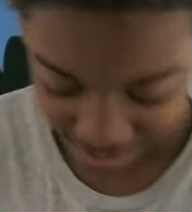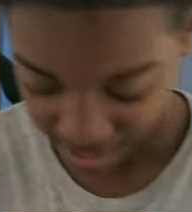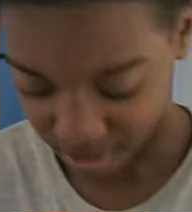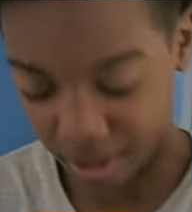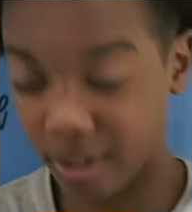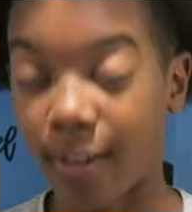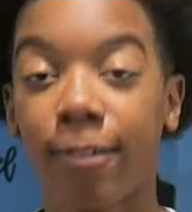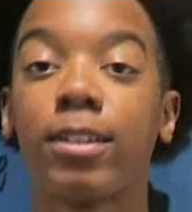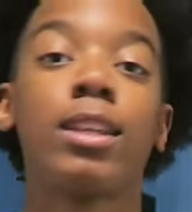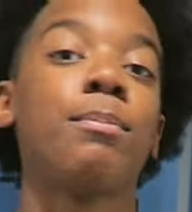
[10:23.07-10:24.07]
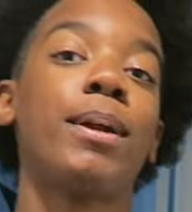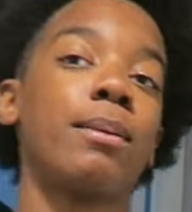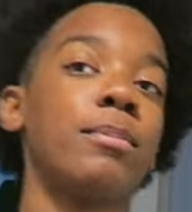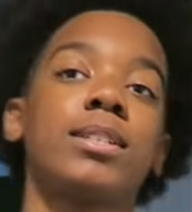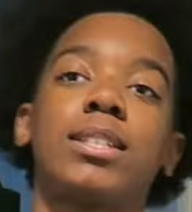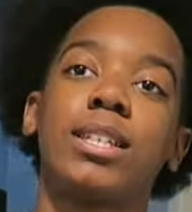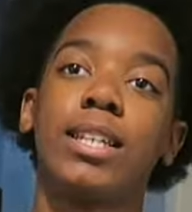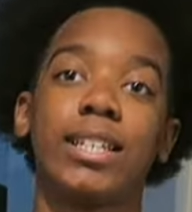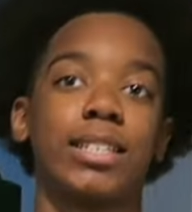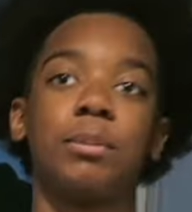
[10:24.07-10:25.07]
So I don't know if there's anybody musty
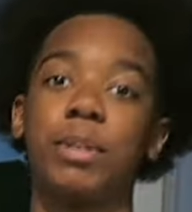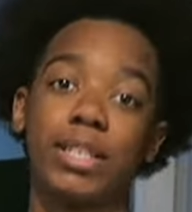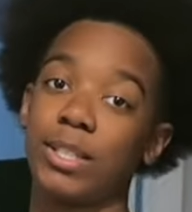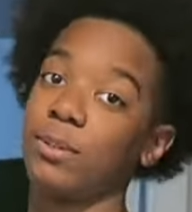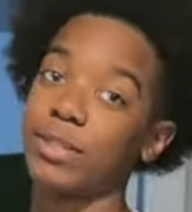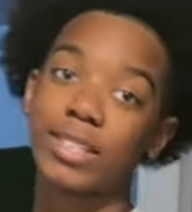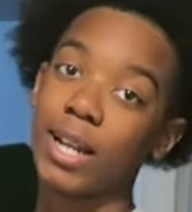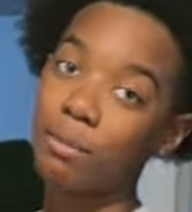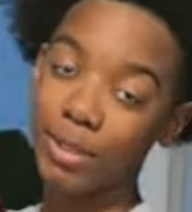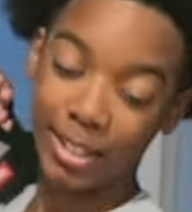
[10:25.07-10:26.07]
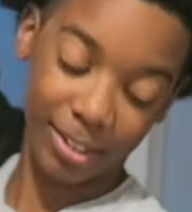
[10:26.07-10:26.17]
next to me. Just know it's not me,